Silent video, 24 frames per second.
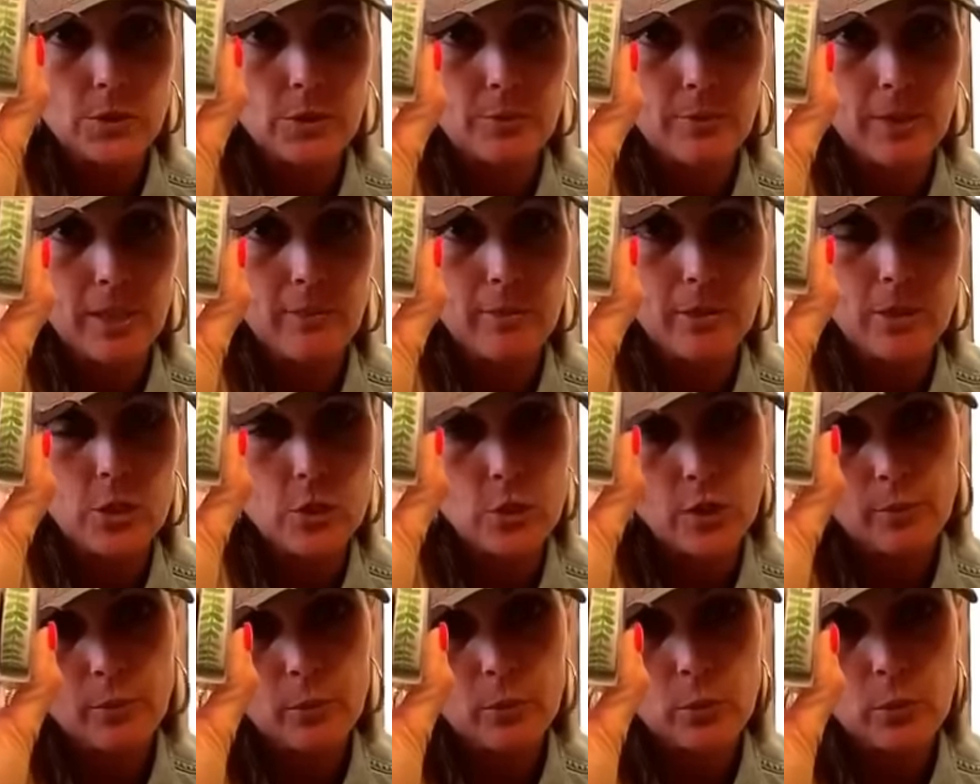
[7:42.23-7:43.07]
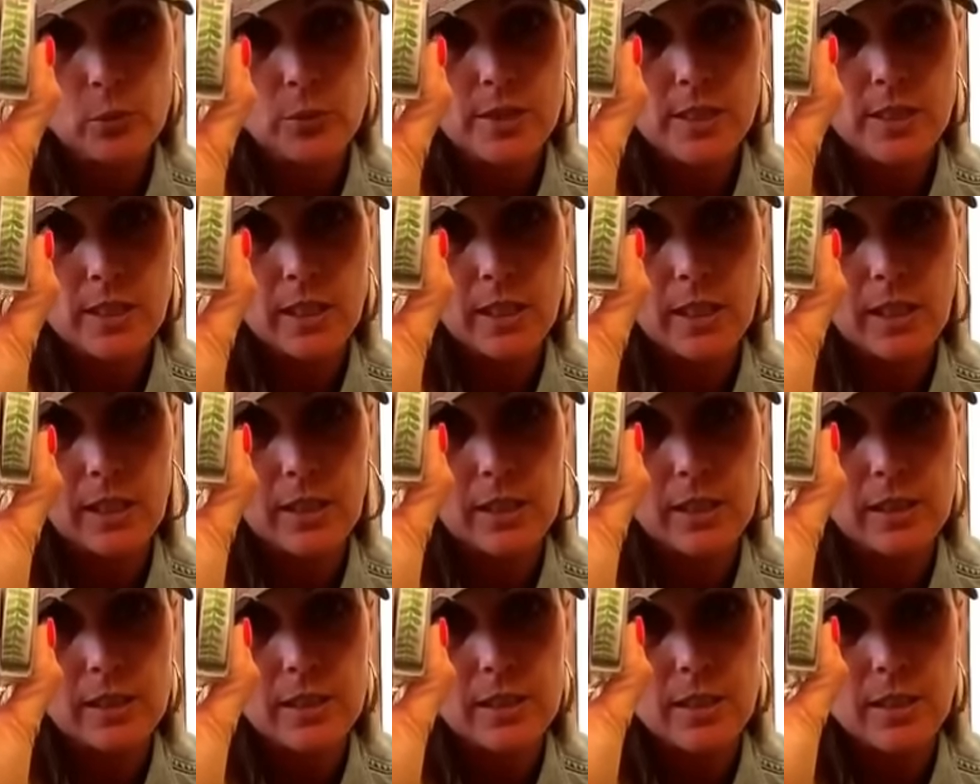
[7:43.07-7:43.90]
or maybe triples,
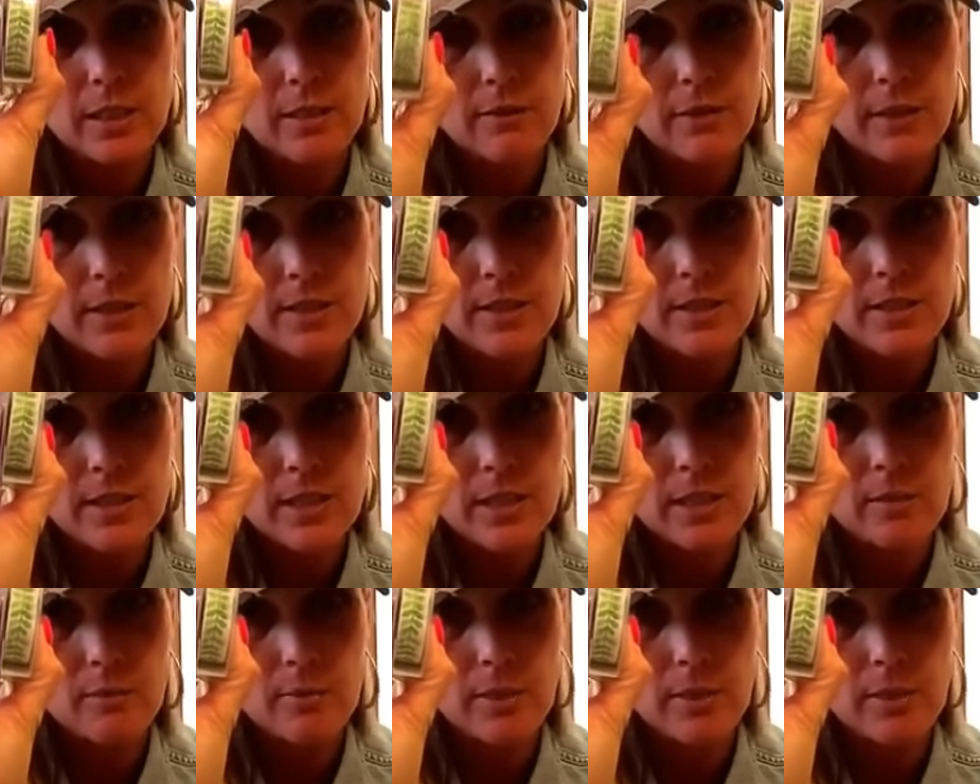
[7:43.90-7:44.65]
and this is going